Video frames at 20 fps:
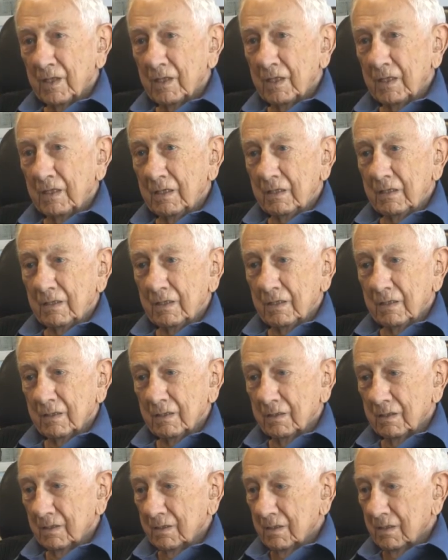And uh,
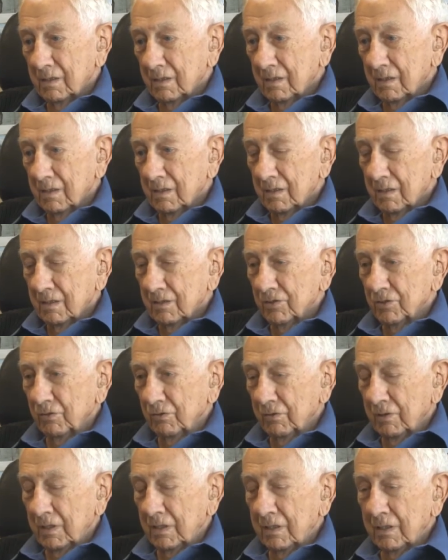
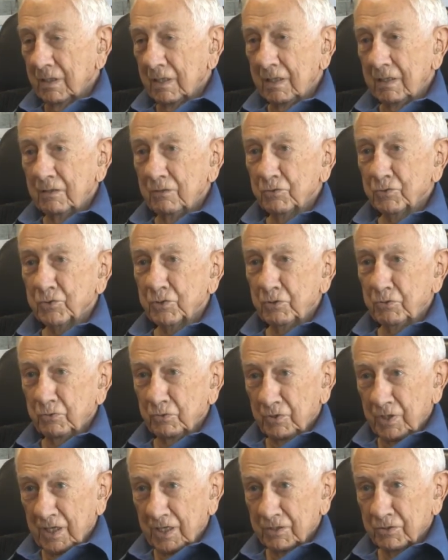so I, I used to
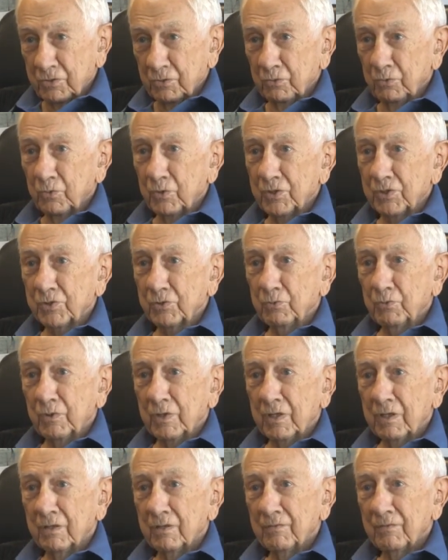do that too once in a
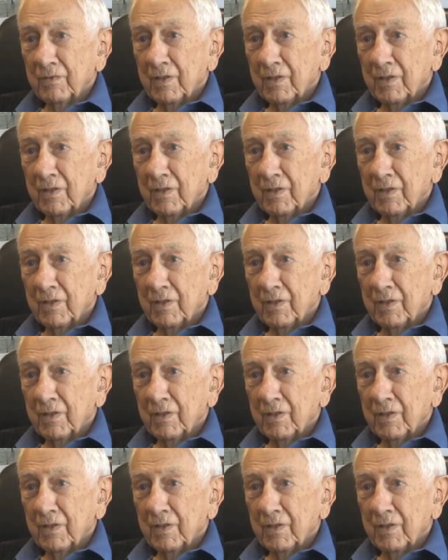while.